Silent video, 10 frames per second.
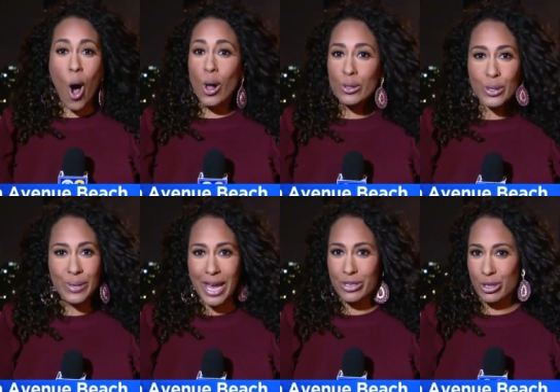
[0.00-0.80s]
All
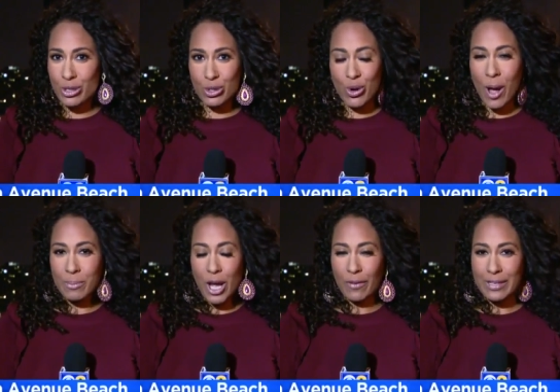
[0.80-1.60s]
donations
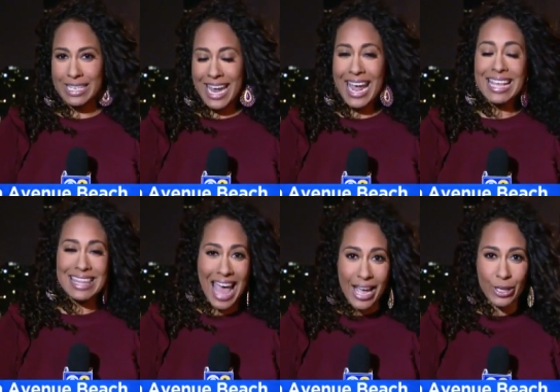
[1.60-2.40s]
dropped off today
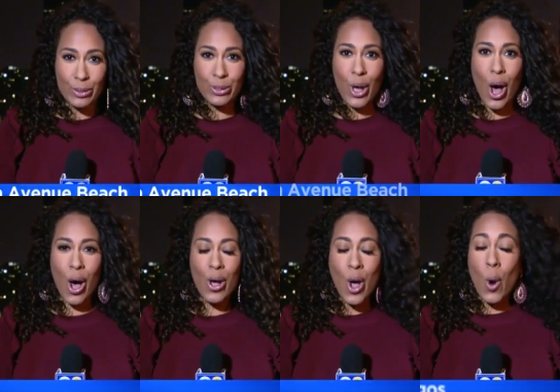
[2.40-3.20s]
that you
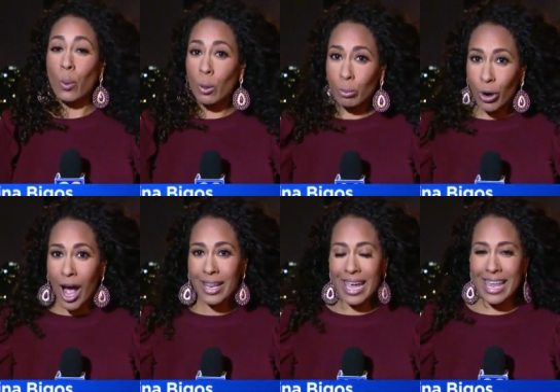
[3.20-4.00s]
saw were
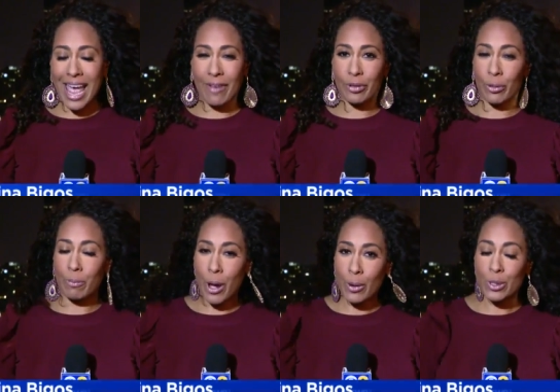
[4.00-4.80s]
brought in after
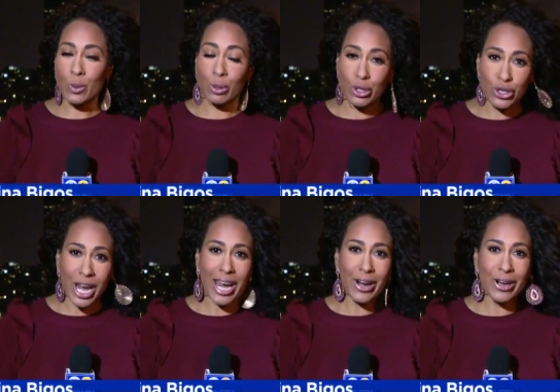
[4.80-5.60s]
posts were
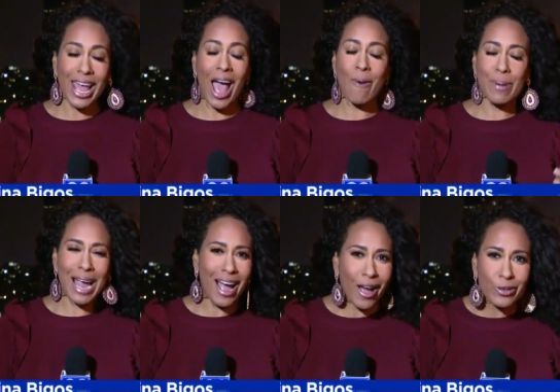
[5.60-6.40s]
shared
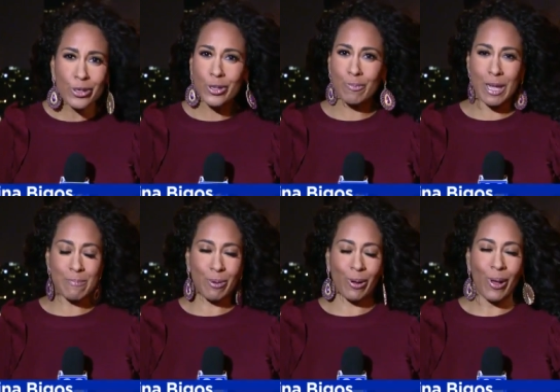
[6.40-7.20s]
by hundreds of
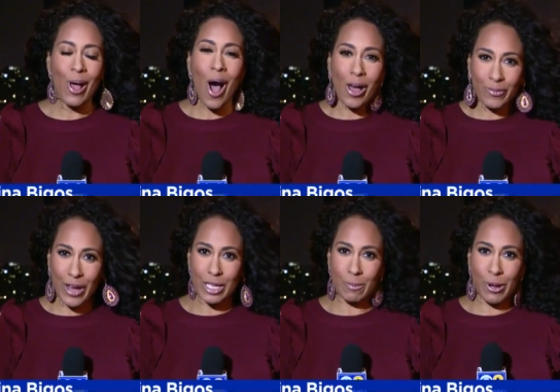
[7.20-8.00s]
people on
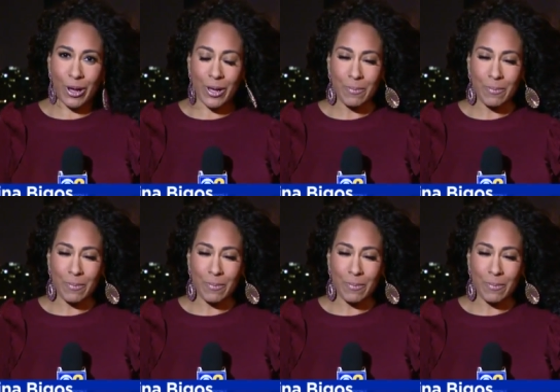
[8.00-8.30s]
Facebook.